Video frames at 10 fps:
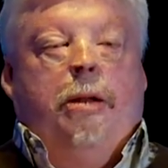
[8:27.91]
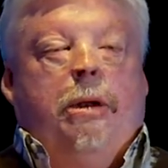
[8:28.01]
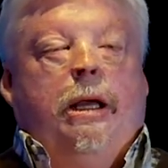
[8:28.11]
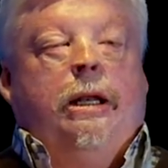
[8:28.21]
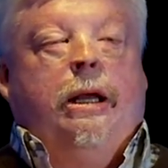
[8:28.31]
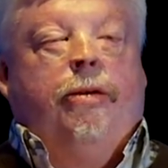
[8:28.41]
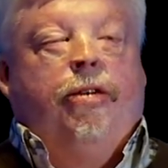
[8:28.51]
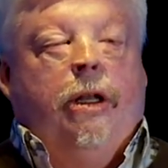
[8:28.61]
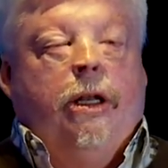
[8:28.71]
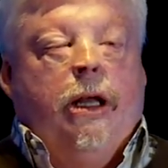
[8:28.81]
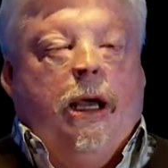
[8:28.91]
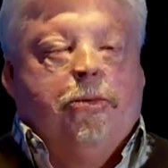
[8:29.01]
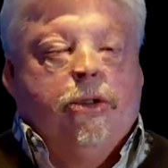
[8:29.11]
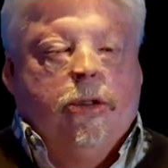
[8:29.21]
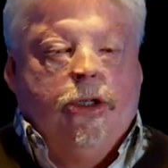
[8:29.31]
and I'm lying there feeling
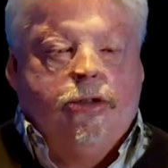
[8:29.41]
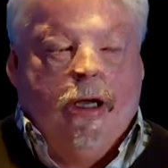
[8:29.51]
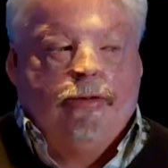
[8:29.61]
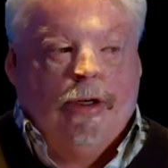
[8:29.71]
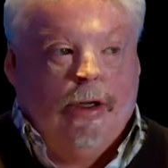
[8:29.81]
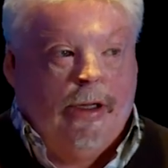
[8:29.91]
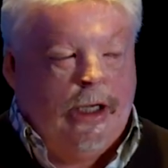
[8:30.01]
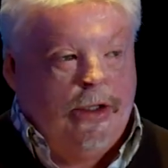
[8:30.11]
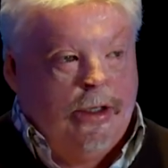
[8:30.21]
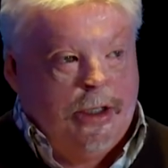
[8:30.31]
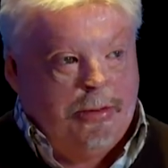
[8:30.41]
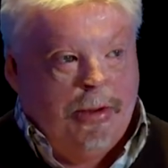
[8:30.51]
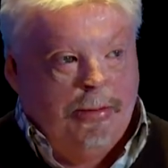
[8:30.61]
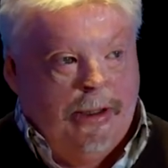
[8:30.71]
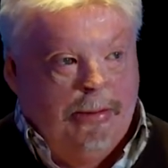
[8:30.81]
absolutely dreadful, and all I can hear is
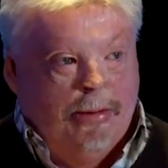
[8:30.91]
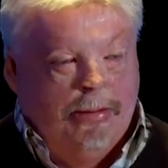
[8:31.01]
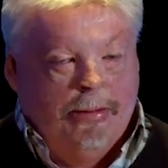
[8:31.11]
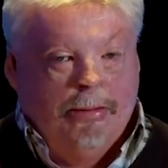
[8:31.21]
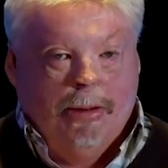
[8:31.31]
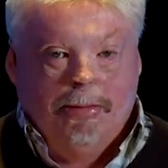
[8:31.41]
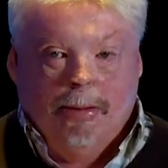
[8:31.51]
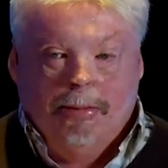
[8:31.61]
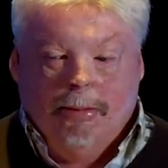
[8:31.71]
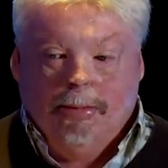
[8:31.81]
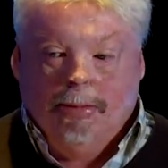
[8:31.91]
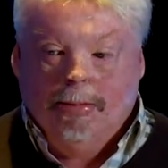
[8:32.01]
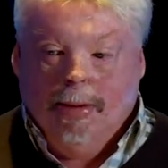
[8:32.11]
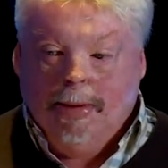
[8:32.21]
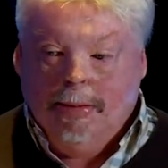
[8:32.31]
bumpity bump, bump, bump, bump,
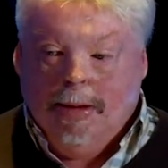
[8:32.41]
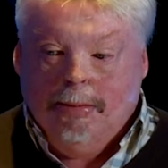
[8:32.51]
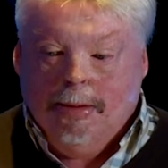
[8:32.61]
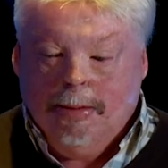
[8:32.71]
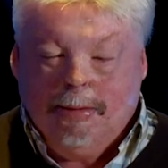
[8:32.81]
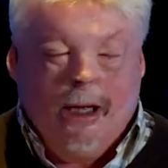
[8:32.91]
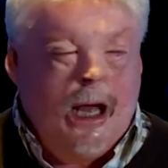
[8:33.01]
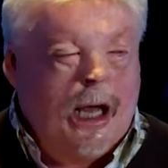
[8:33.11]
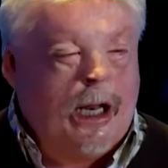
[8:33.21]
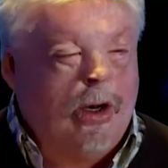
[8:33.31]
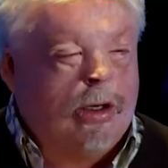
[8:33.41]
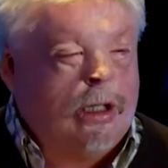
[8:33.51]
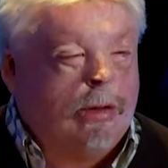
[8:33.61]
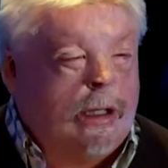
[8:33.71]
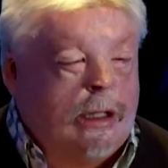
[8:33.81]
bump, bumpity bump, bumpity bump. And I
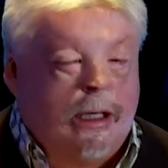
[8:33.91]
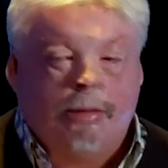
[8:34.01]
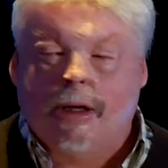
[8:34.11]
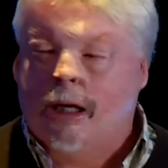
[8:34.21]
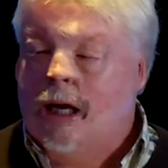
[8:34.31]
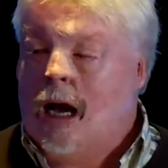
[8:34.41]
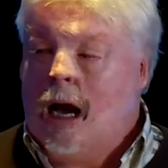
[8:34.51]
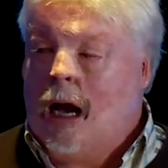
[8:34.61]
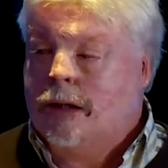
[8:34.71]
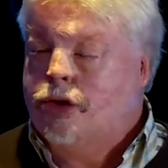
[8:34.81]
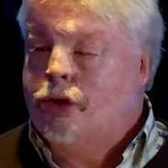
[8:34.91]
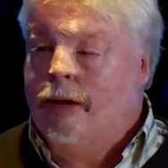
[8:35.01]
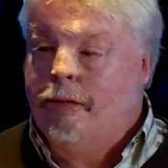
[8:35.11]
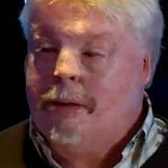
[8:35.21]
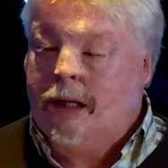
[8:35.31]
looked out like that, and I'm thinking, that's
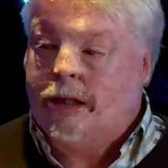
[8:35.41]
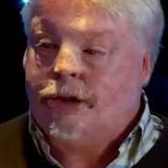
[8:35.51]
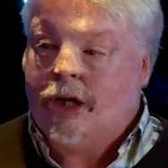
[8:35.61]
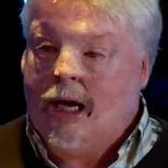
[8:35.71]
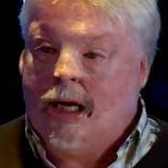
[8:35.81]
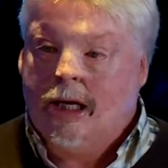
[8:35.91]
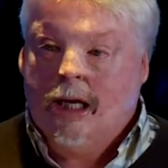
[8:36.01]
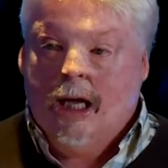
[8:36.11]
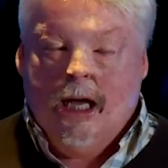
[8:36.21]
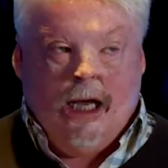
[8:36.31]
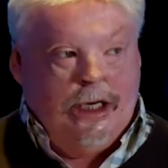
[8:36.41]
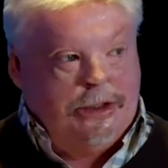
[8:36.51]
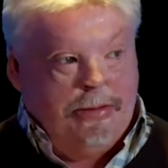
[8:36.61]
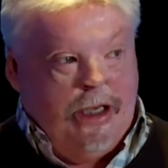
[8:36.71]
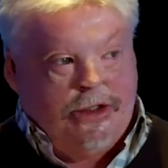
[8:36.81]
driving me insane. And
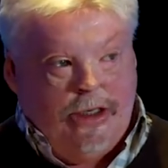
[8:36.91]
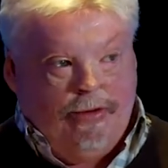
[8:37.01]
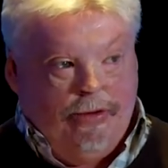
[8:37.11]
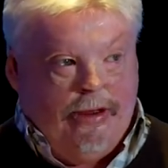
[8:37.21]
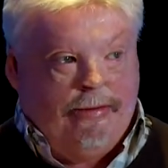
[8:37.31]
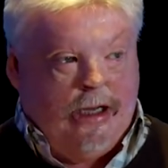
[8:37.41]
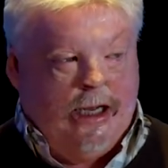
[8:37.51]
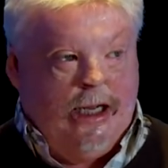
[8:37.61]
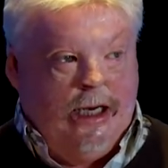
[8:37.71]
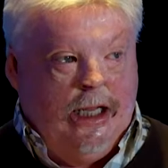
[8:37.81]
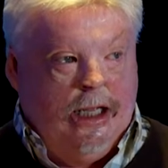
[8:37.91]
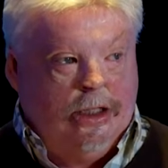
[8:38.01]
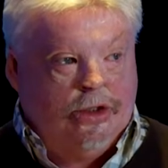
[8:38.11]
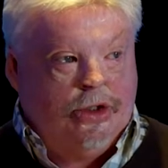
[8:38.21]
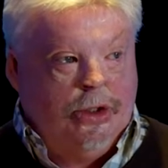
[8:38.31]
it's amazing, if you've ever had any
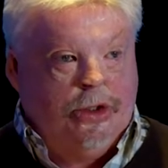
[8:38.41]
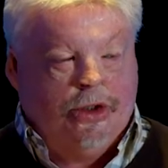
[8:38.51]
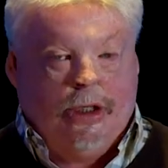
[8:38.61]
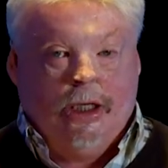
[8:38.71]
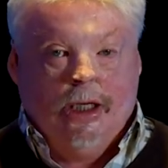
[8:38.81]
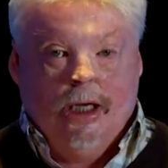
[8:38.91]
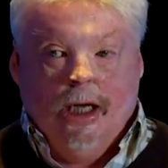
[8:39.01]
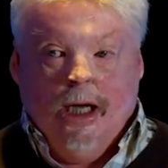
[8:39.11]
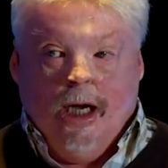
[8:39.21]
surgery